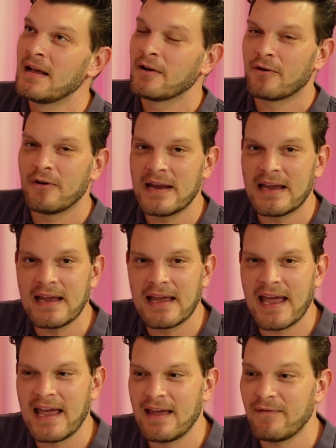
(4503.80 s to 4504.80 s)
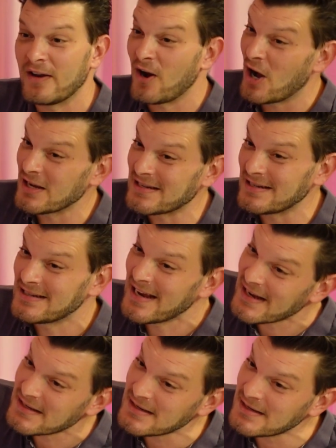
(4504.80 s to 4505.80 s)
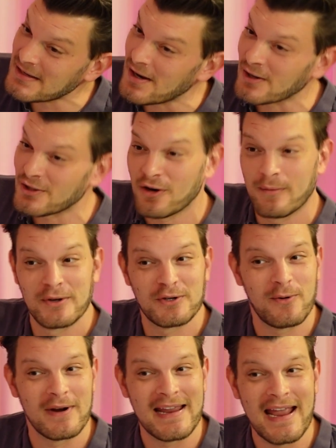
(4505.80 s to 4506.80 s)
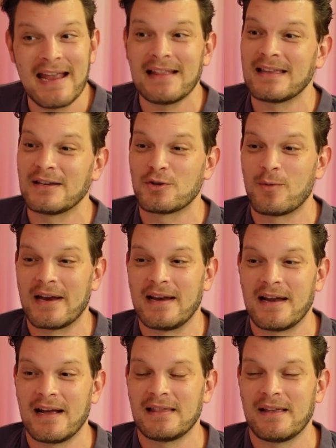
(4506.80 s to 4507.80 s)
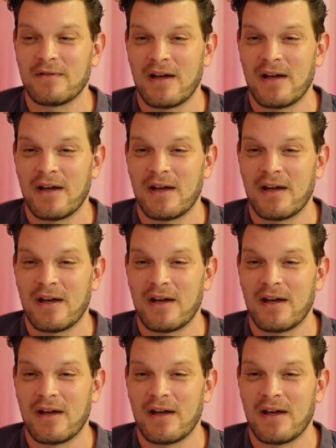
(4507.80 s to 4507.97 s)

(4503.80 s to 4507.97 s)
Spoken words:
Creek and Cave in Austin, Texas, October 28th and 29th. I've